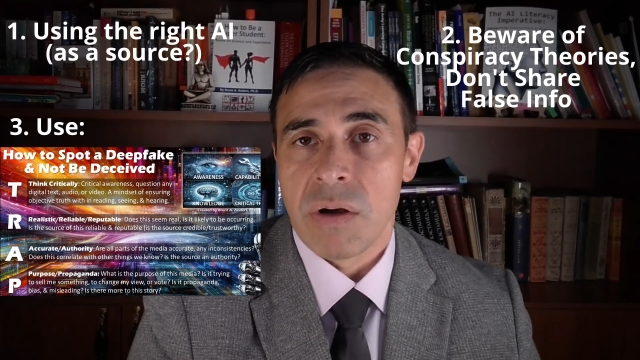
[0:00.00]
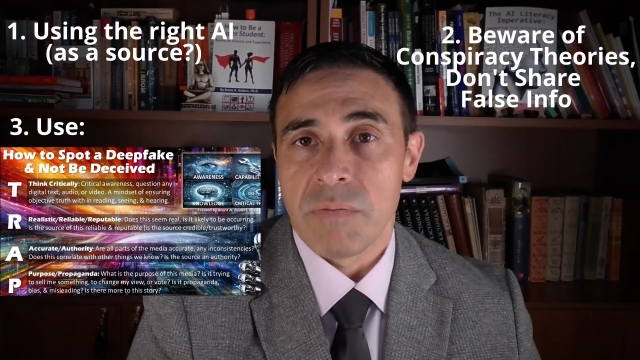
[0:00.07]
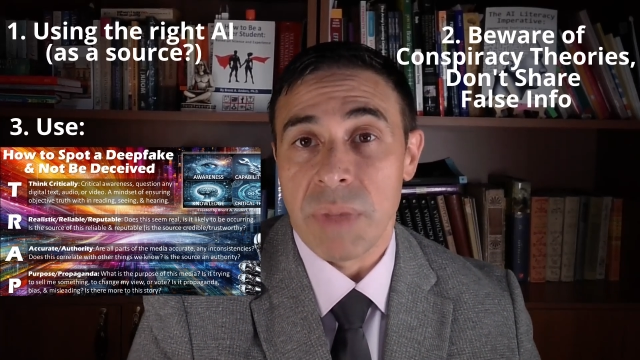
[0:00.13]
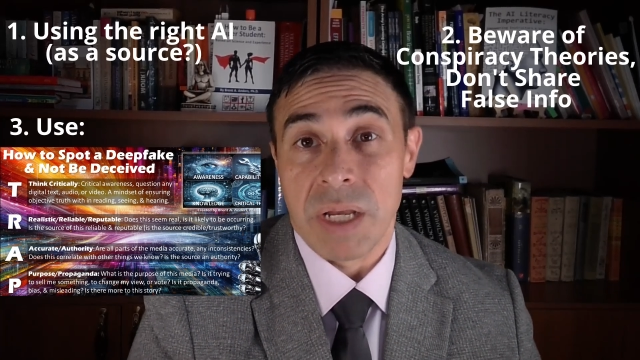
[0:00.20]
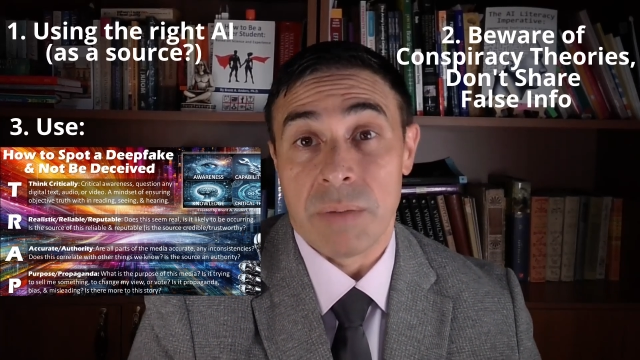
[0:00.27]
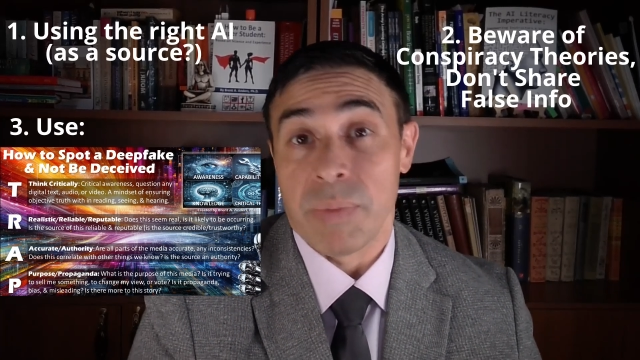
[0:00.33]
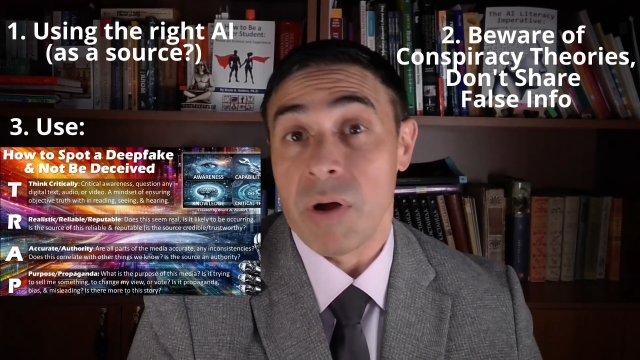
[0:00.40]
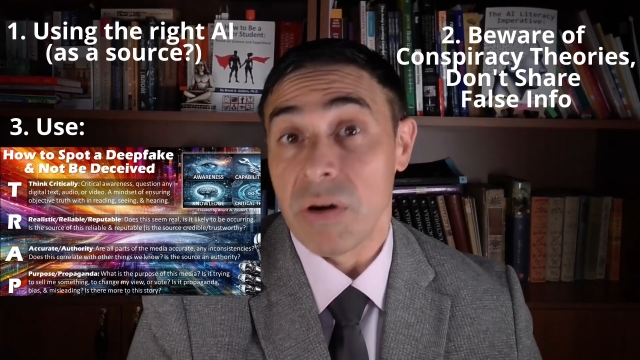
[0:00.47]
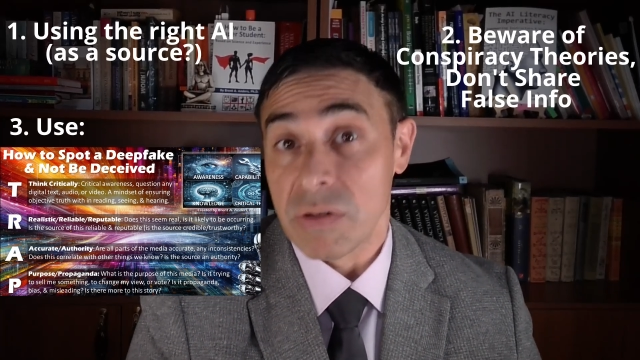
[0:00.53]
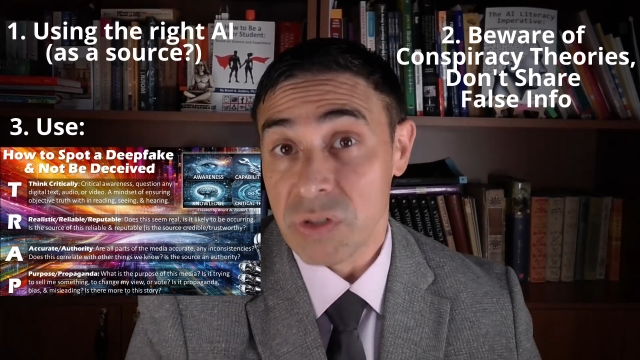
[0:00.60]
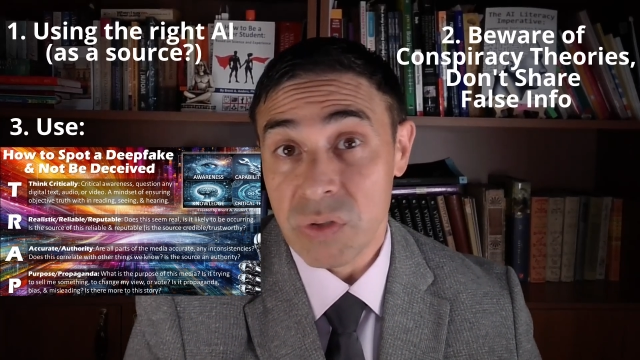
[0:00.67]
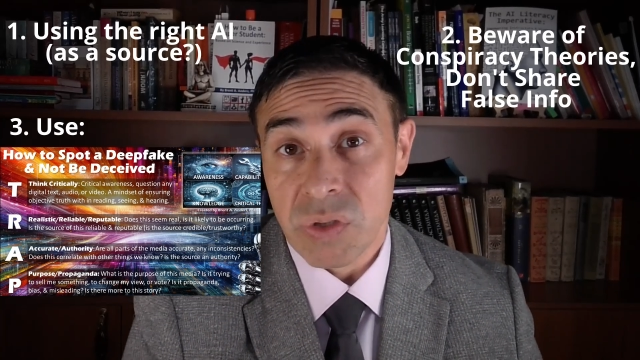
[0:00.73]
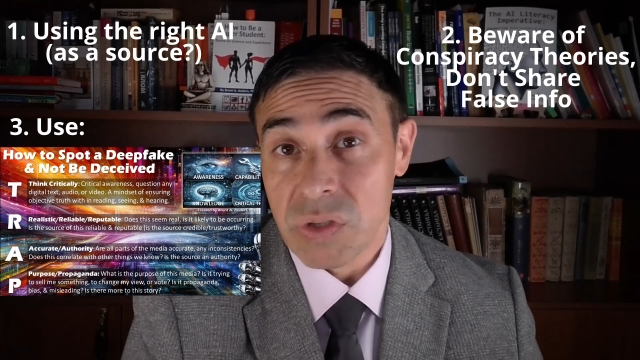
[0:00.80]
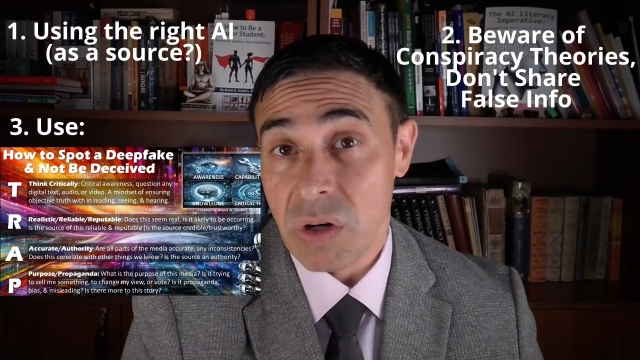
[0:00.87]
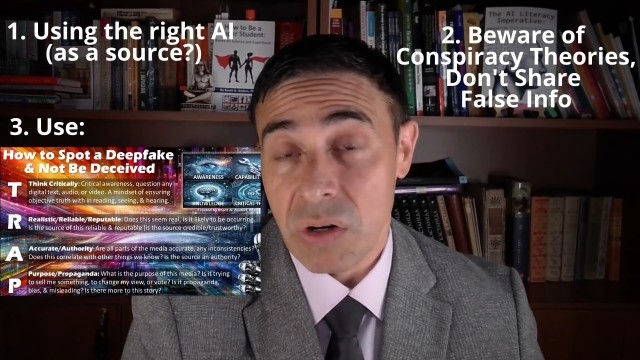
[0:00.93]
made up
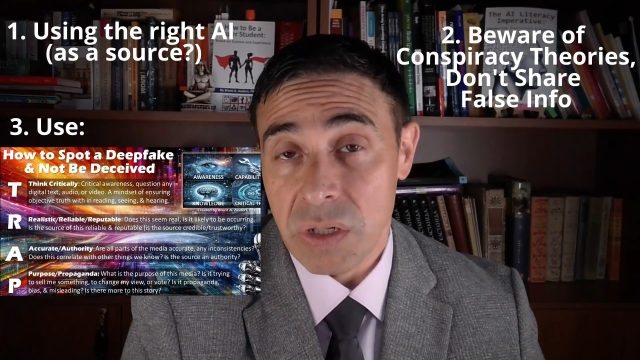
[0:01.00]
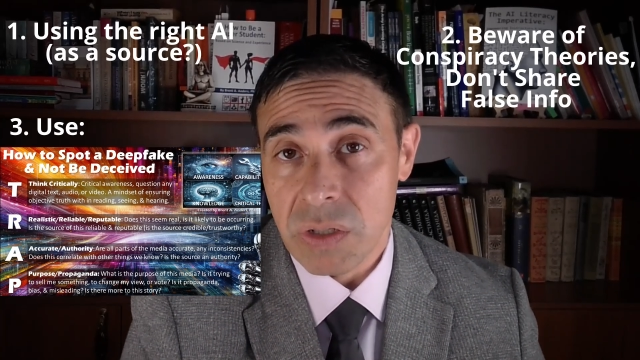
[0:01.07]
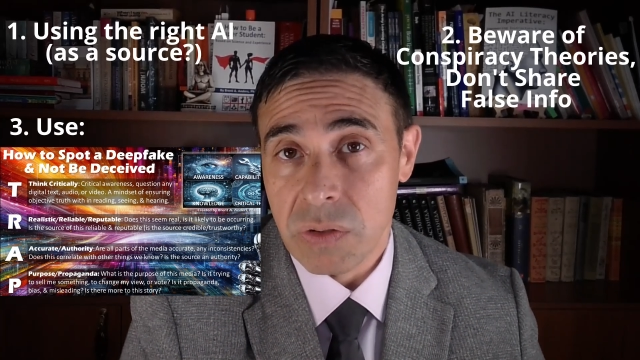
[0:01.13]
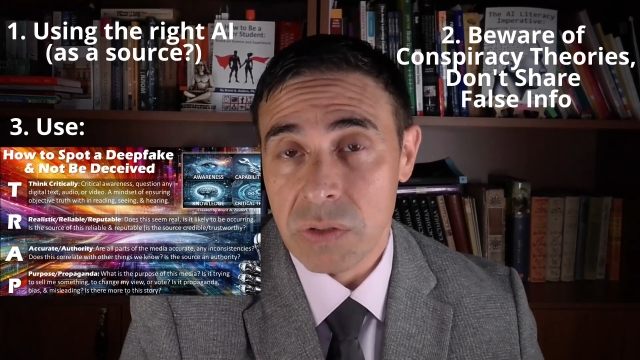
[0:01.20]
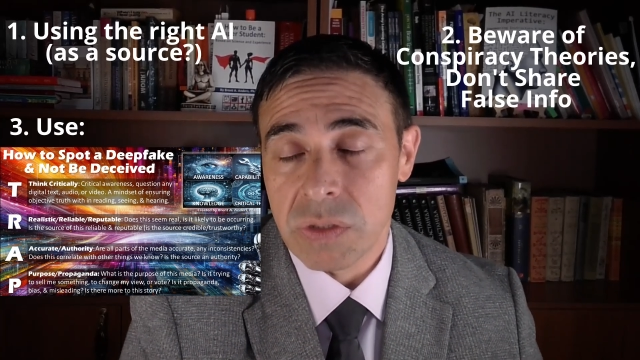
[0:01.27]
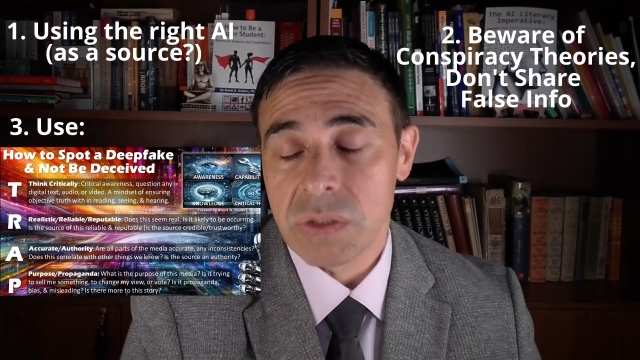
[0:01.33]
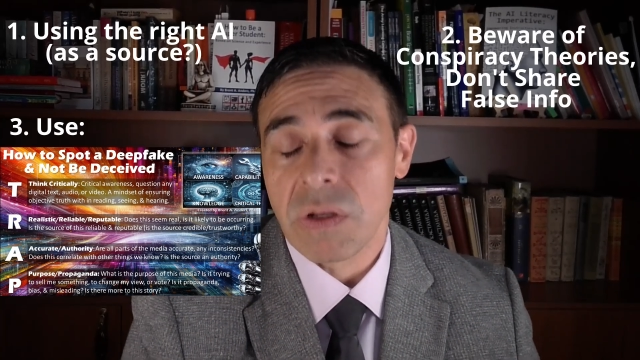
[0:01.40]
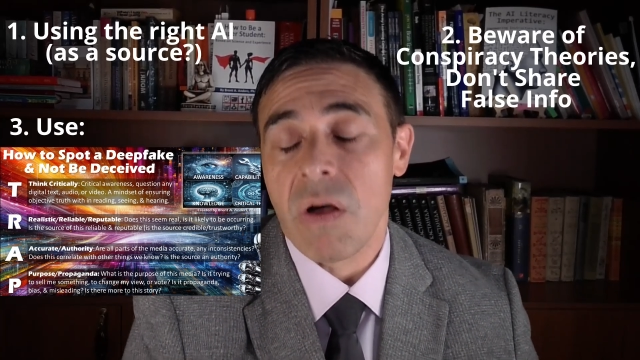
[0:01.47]
news articles.